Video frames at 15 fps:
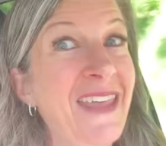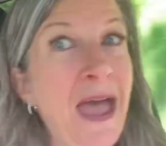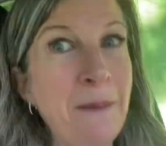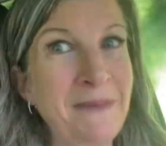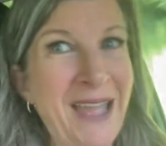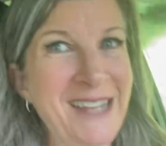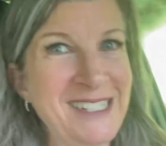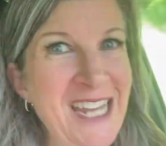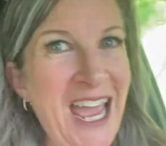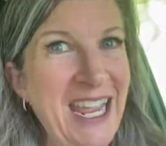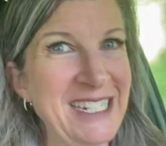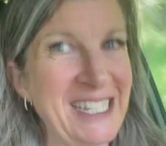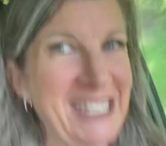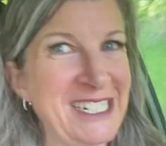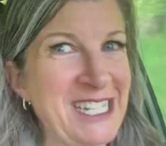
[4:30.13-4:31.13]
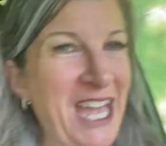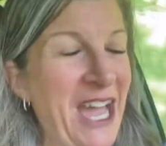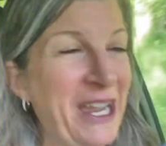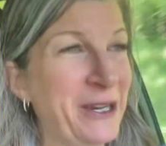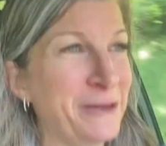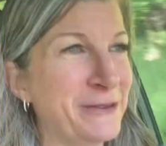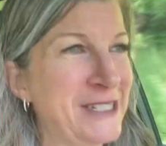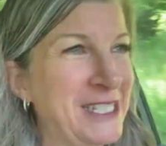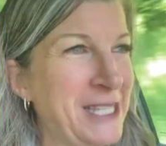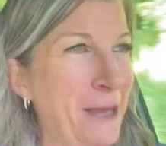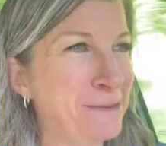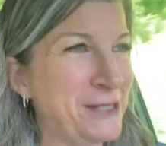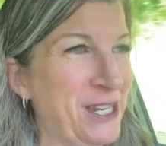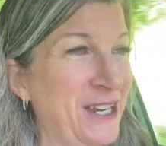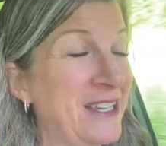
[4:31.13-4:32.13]
that meant I needed to hire a
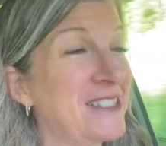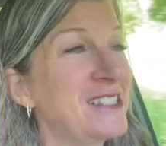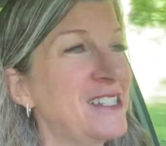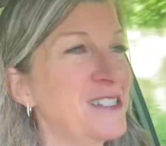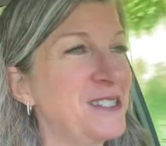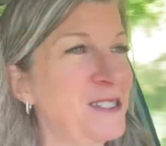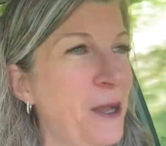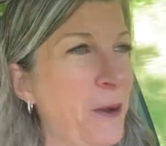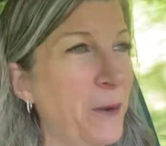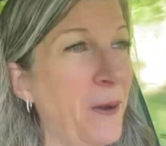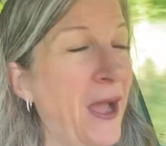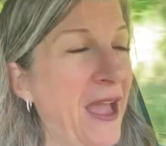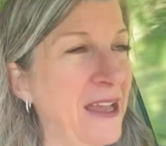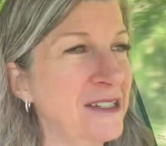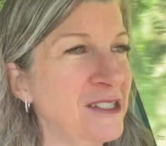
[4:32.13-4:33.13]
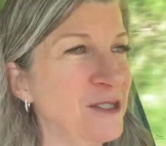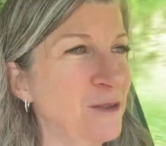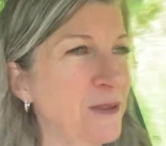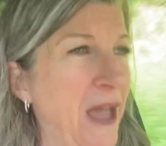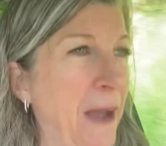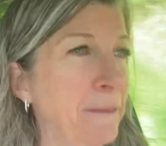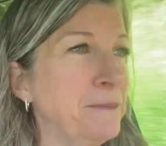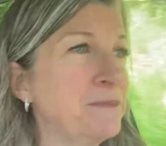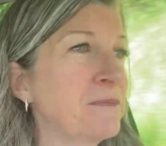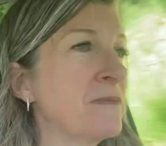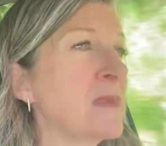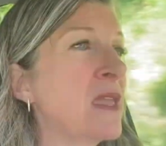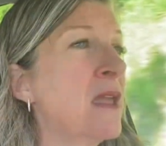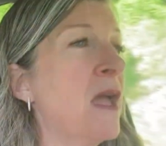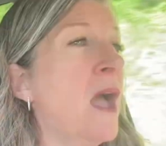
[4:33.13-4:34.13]
receptionist so I had to do that
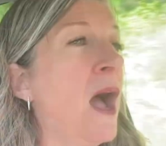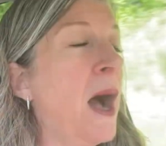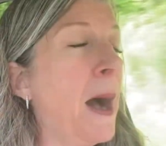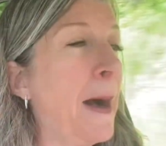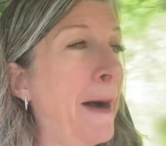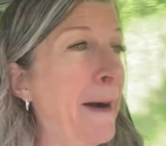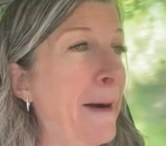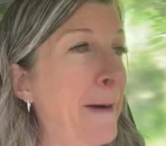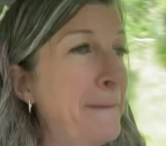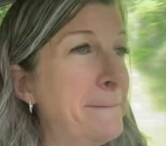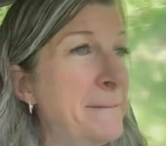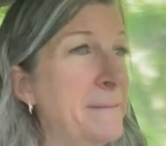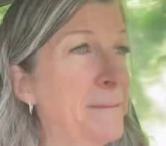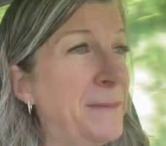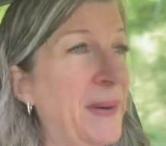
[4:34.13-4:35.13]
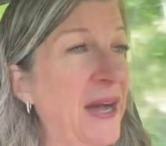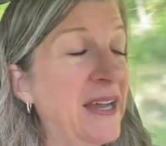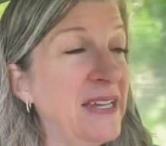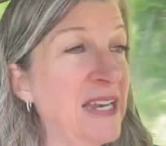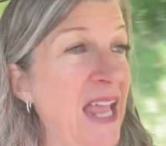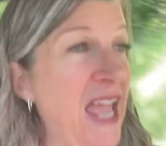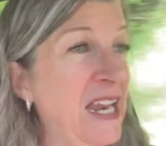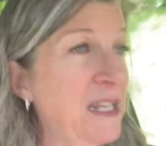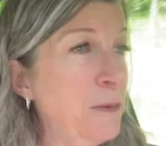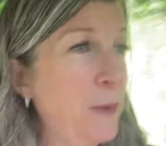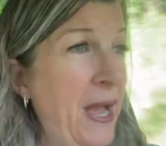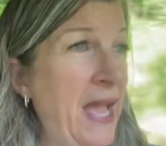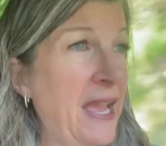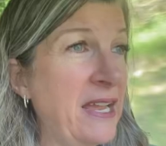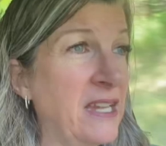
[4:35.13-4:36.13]
um, but
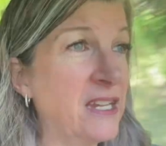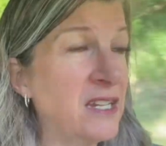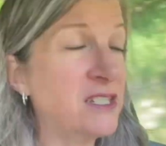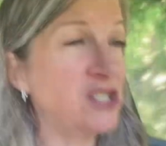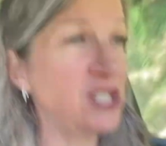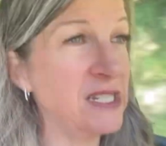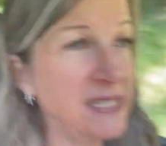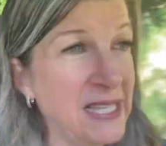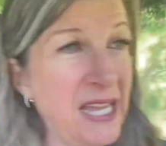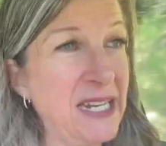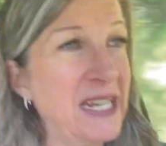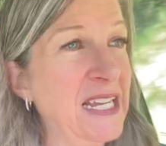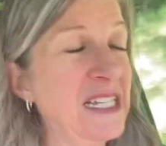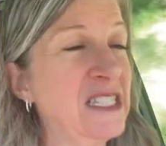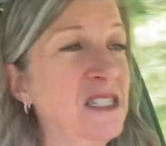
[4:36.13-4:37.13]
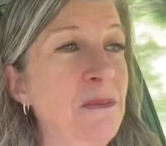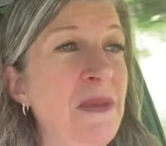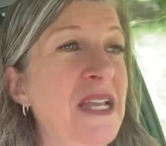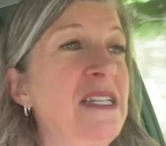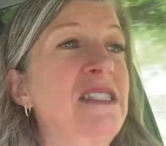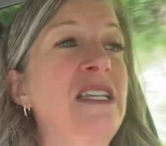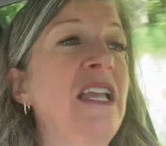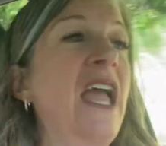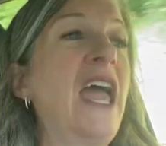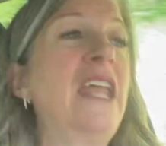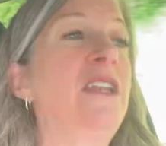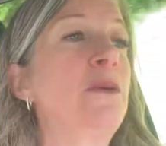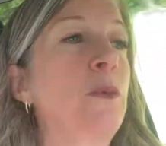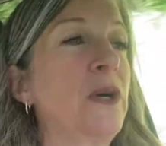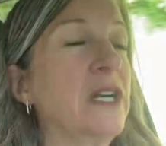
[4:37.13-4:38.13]
anyway, she said it's amazing
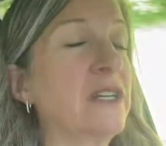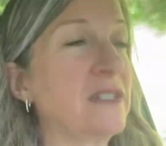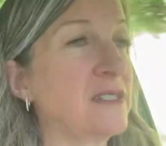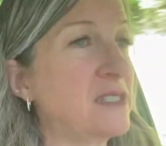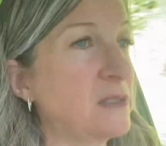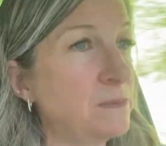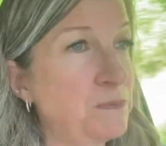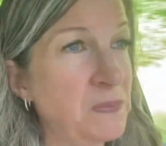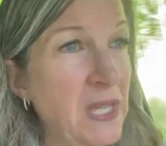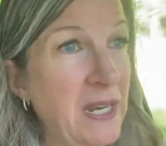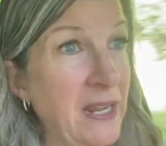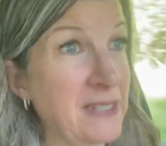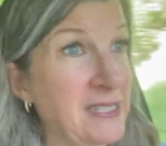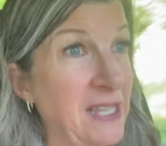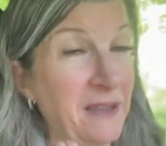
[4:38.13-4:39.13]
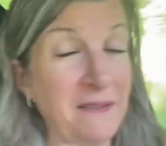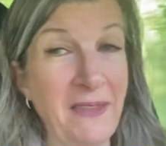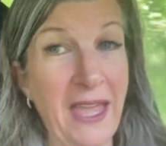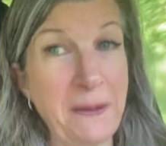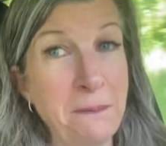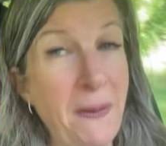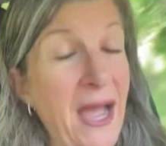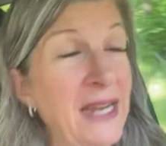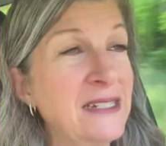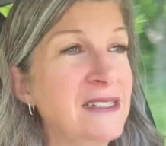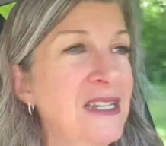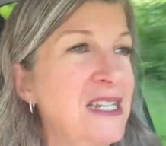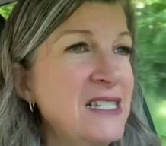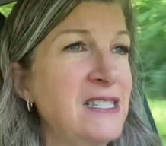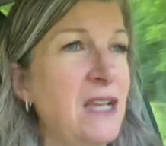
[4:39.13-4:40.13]
and it works. And I said, like,
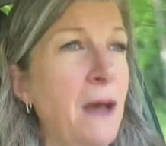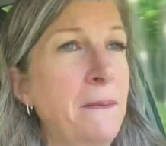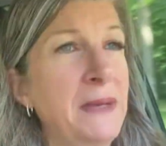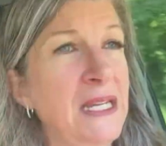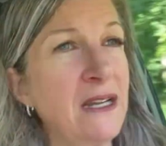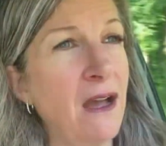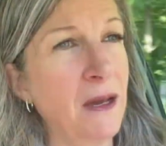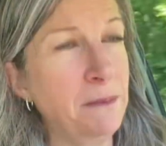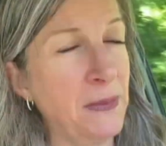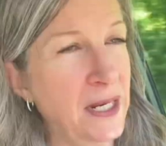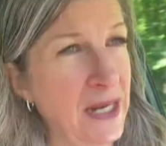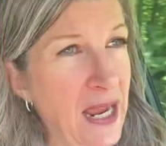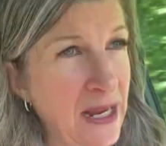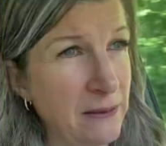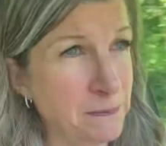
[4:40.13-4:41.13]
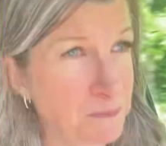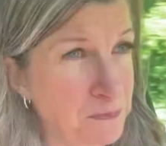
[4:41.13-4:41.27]
mine is coming on Monday.